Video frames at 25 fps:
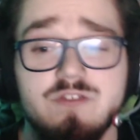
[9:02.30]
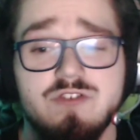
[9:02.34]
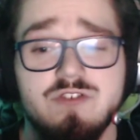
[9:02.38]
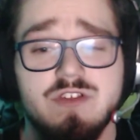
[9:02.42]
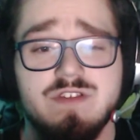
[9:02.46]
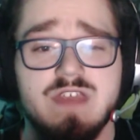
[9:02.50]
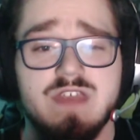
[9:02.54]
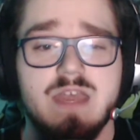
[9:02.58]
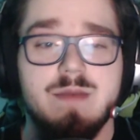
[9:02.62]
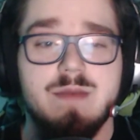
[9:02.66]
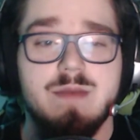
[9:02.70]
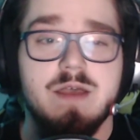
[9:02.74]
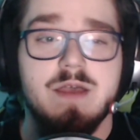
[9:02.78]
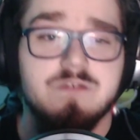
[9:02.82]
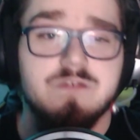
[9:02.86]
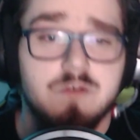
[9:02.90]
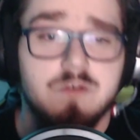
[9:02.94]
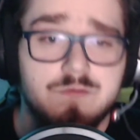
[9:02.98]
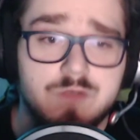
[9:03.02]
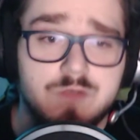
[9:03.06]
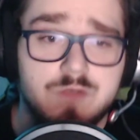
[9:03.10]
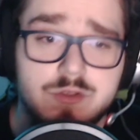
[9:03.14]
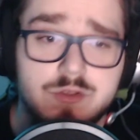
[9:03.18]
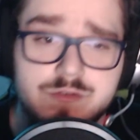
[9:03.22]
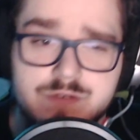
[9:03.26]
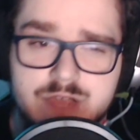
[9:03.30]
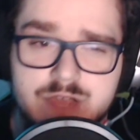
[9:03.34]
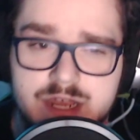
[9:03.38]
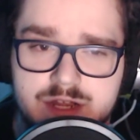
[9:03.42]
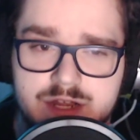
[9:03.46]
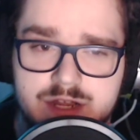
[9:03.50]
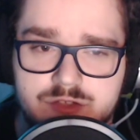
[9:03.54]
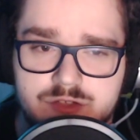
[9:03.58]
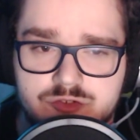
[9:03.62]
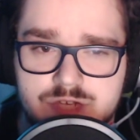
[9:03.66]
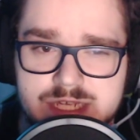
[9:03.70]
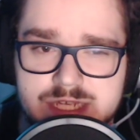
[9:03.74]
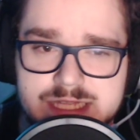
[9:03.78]
came out, so reviews are kind
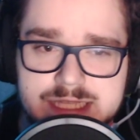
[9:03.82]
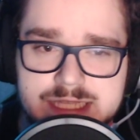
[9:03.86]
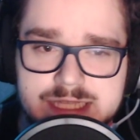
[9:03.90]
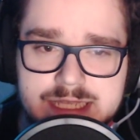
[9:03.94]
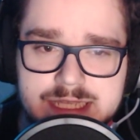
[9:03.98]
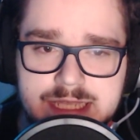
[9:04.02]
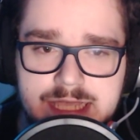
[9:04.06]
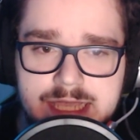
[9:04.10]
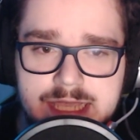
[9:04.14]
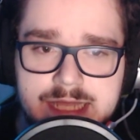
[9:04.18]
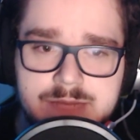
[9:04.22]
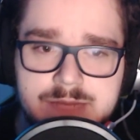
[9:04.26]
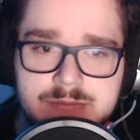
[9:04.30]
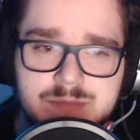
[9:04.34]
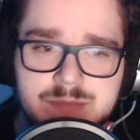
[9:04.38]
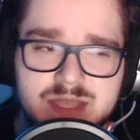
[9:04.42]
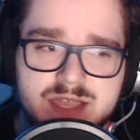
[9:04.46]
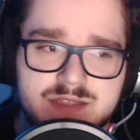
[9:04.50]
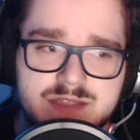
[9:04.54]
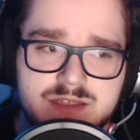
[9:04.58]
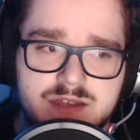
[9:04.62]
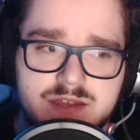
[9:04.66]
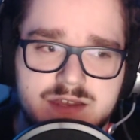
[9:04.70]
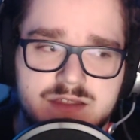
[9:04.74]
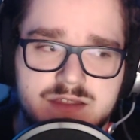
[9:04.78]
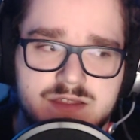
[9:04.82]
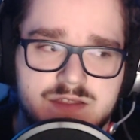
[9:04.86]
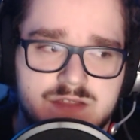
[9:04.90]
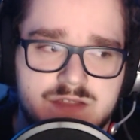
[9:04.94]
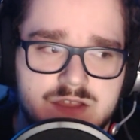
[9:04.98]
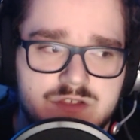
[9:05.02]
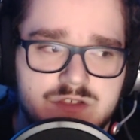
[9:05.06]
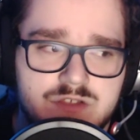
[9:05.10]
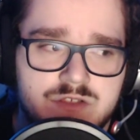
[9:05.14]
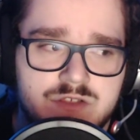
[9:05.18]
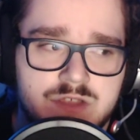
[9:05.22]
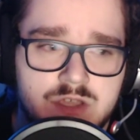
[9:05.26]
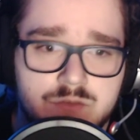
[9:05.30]
of trickling in, because it is
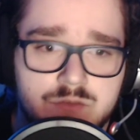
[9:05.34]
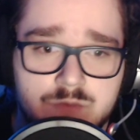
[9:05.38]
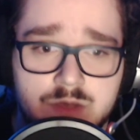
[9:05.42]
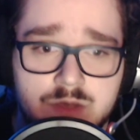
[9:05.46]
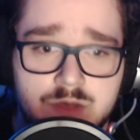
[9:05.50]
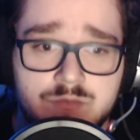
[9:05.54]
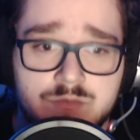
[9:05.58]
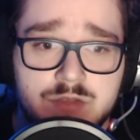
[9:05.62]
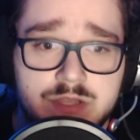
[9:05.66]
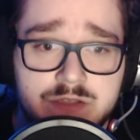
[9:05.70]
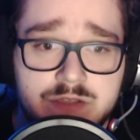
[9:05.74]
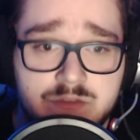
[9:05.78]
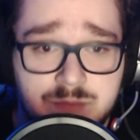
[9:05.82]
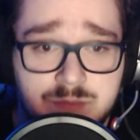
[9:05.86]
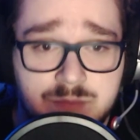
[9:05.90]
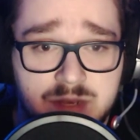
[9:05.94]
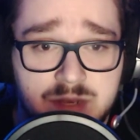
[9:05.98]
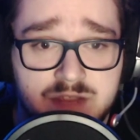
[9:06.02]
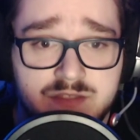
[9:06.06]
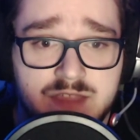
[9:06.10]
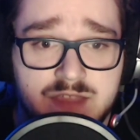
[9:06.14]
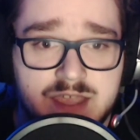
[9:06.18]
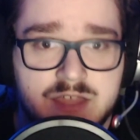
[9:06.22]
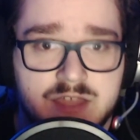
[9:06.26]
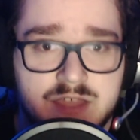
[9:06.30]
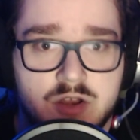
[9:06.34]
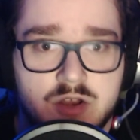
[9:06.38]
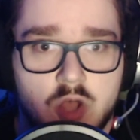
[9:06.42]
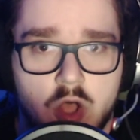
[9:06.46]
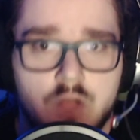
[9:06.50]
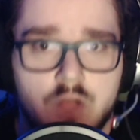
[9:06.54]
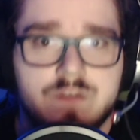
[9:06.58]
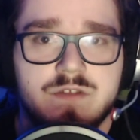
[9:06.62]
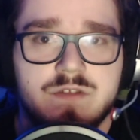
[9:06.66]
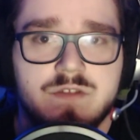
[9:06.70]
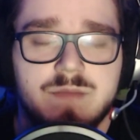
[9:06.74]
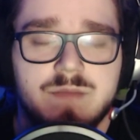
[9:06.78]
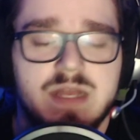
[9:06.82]
essentially a re-release, but it's like an
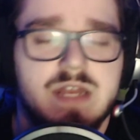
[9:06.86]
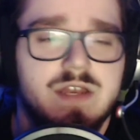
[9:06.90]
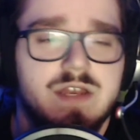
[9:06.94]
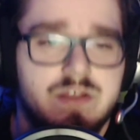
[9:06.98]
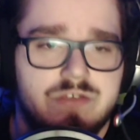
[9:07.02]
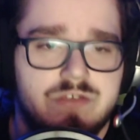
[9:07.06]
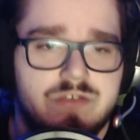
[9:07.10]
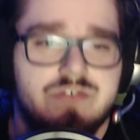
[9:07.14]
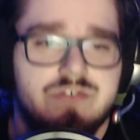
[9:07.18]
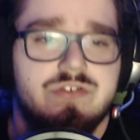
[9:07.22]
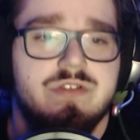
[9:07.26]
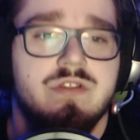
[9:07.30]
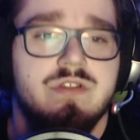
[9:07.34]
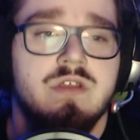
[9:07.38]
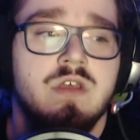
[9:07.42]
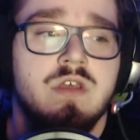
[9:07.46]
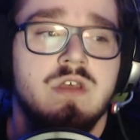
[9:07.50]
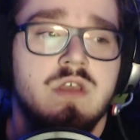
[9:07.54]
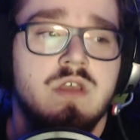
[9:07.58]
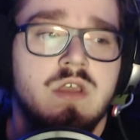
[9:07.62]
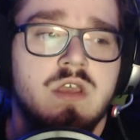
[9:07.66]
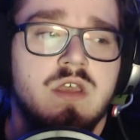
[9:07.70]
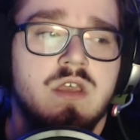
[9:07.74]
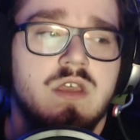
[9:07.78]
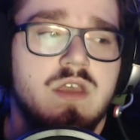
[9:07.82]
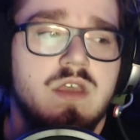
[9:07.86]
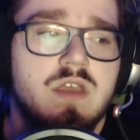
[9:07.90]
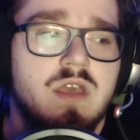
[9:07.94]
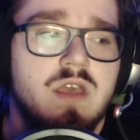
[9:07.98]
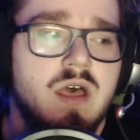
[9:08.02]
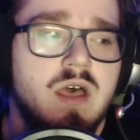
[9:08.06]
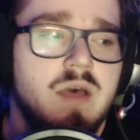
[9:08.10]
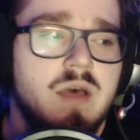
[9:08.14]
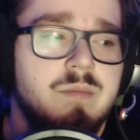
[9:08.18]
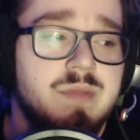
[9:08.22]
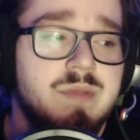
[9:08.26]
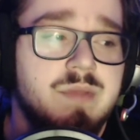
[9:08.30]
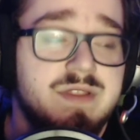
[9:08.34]
ultimate edition.
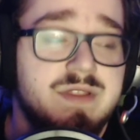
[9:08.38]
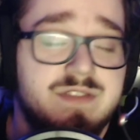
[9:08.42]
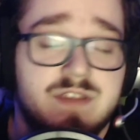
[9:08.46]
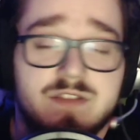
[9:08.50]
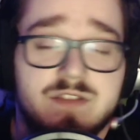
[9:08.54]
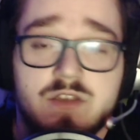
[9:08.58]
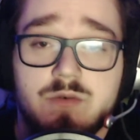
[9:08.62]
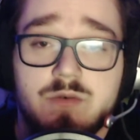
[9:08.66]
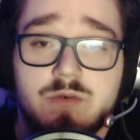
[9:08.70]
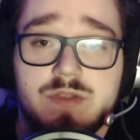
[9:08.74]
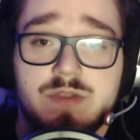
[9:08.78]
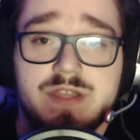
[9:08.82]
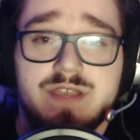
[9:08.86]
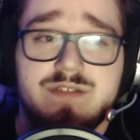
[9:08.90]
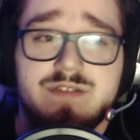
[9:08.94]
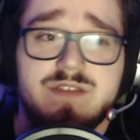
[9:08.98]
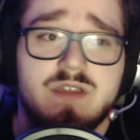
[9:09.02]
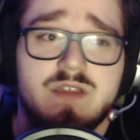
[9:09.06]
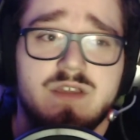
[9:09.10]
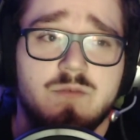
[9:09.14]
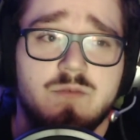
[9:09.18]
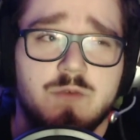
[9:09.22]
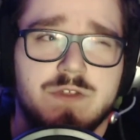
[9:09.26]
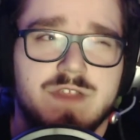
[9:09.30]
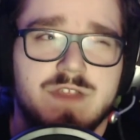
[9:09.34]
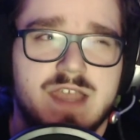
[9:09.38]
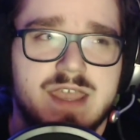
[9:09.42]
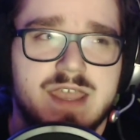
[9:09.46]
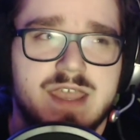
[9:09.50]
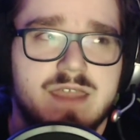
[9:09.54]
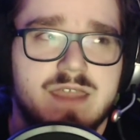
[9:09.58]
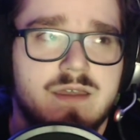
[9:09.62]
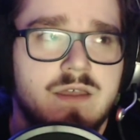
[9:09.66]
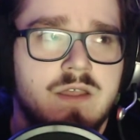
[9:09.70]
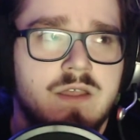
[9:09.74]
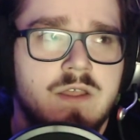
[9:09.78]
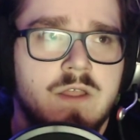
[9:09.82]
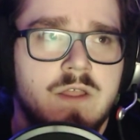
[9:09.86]
But Disco Elysium was like
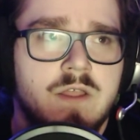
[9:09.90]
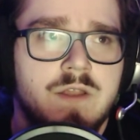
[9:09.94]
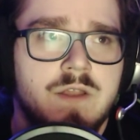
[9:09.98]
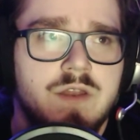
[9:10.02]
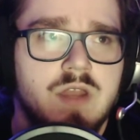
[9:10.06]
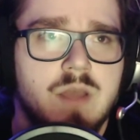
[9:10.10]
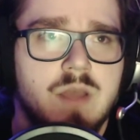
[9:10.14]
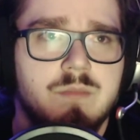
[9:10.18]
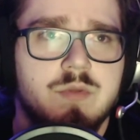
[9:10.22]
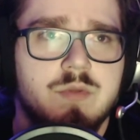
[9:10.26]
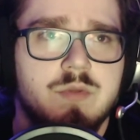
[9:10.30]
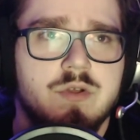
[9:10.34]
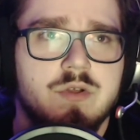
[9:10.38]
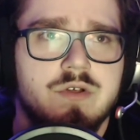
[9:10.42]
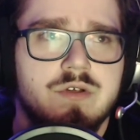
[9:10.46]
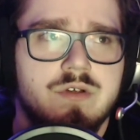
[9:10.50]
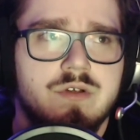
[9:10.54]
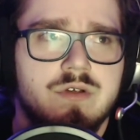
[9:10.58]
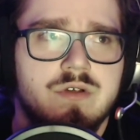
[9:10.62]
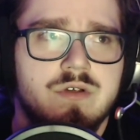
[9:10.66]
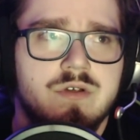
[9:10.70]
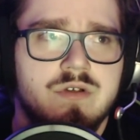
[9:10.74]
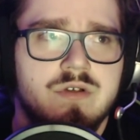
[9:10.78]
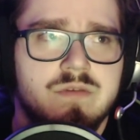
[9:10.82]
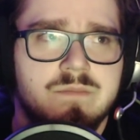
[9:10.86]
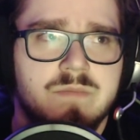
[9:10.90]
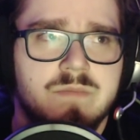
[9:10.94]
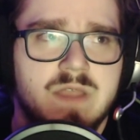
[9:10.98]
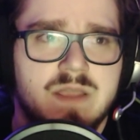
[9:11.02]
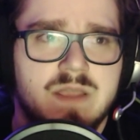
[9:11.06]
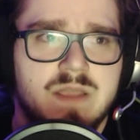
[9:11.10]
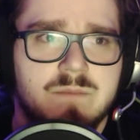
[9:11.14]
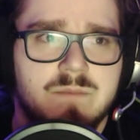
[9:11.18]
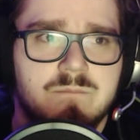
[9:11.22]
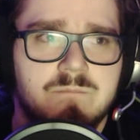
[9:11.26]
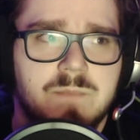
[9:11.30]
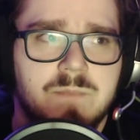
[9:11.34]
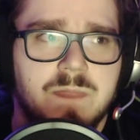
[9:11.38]
number
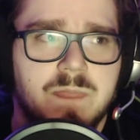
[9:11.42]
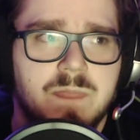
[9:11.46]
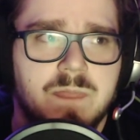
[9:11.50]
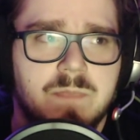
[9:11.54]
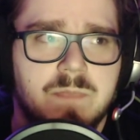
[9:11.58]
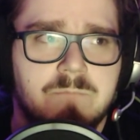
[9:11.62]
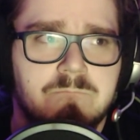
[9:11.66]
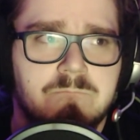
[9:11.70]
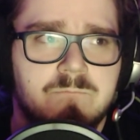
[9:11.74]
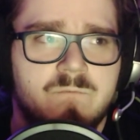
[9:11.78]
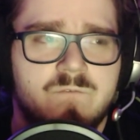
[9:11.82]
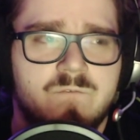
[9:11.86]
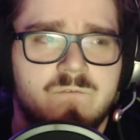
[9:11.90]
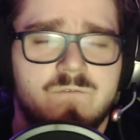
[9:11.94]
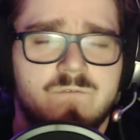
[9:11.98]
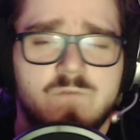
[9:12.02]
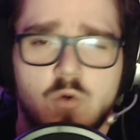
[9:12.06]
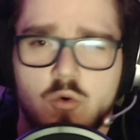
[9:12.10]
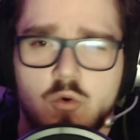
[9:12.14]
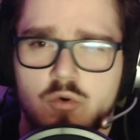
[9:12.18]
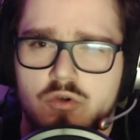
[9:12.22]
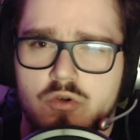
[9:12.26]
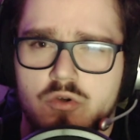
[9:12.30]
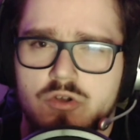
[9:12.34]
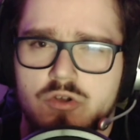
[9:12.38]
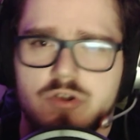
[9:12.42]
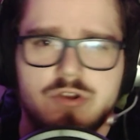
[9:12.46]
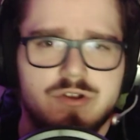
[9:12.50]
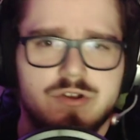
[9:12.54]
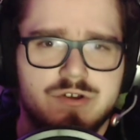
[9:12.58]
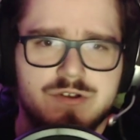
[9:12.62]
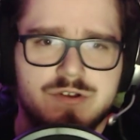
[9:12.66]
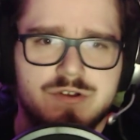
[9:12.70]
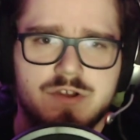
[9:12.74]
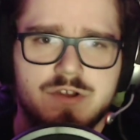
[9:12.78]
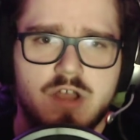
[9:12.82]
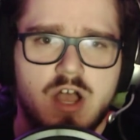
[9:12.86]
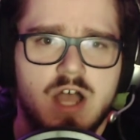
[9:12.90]

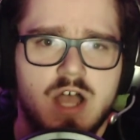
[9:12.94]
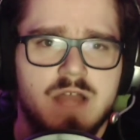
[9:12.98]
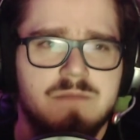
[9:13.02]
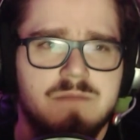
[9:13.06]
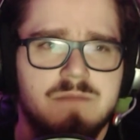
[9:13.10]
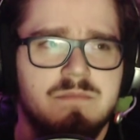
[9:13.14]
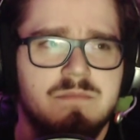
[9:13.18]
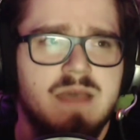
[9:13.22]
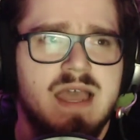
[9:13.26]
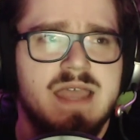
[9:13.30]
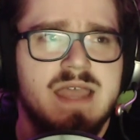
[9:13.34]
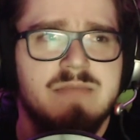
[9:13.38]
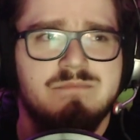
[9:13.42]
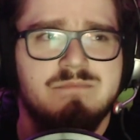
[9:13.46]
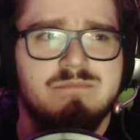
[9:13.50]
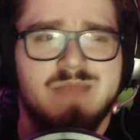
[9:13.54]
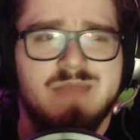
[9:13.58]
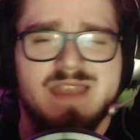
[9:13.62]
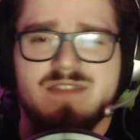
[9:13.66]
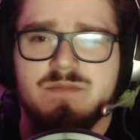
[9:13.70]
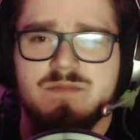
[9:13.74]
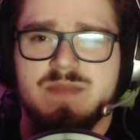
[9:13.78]
4 on my best